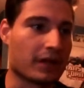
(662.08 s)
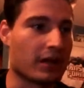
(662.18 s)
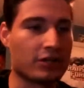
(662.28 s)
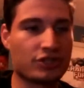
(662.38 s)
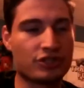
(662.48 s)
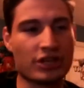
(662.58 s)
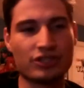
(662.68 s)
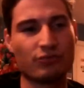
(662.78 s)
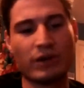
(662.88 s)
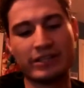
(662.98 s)
I
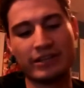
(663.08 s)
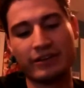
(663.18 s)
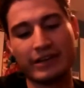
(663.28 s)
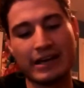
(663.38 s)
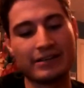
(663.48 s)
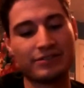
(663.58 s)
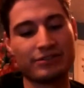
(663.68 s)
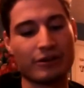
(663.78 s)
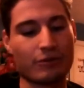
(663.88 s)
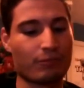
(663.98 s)
just wanted to tell you guys,
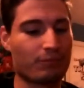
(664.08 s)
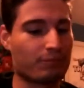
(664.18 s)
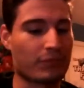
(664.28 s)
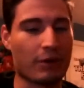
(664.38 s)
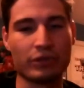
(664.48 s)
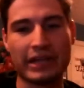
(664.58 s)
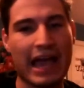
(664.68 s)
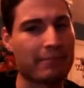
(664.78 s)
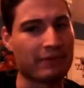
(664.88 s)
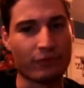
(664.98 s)
I'm really
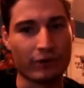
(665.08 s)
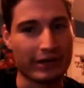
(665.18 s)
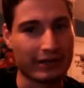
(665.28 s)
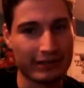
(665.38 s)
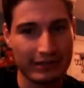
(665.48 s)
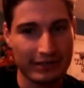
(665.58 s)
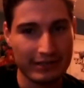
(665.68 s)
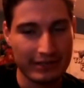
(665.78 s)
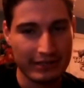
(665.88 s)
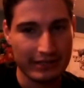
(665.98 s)
happy for you,
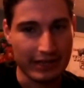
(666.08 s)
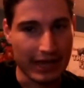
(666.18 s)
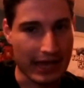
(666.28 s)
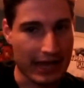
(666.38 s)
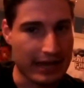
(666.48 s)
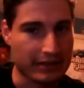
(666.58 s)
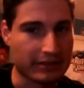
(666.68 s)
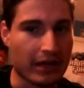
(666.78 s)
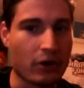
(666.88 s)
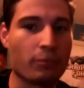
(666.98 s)

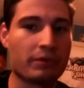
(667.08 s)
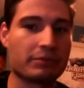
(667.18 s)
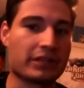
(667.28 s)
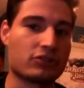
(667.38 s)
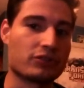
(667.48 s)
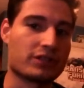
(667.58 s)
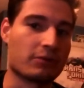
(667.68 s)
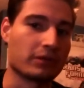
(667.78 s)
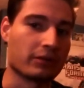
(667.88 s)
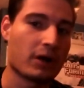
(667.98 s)
and I hope everything turns
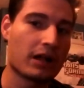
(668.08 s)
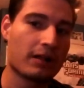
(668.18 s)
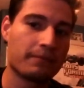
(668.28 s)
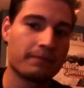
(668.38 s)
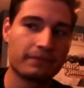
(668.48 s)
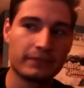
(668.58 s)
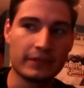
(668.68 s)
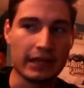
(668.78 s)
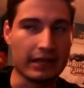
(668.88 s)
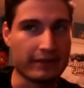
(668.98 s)
out really well,
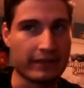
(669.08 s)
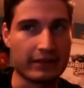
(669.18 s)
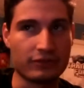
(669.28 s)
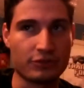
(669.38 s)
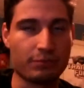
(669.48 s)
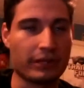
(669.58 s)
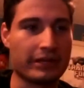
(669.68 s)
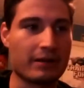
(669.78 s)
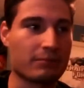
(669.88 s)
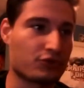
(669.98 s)
and that there's
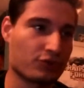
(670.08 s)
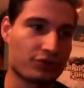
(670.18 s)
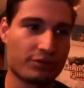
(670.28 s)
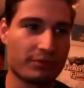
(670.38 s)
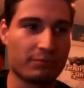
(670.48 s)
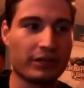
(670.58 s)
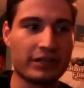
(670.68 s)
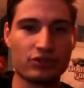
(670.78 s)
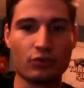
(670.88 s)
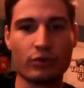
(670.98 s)
plenty. I'm sure there's going to be
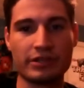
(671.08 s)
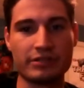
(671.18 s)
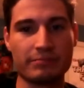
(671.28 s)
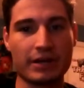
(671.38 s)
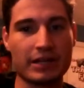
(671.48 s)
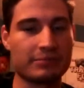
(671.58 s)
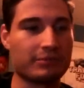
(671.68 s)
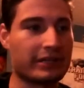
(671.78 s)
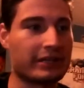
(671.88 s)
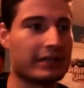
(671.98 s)
plenty of stories and
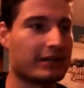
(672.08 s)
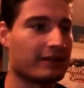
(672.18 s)
possibly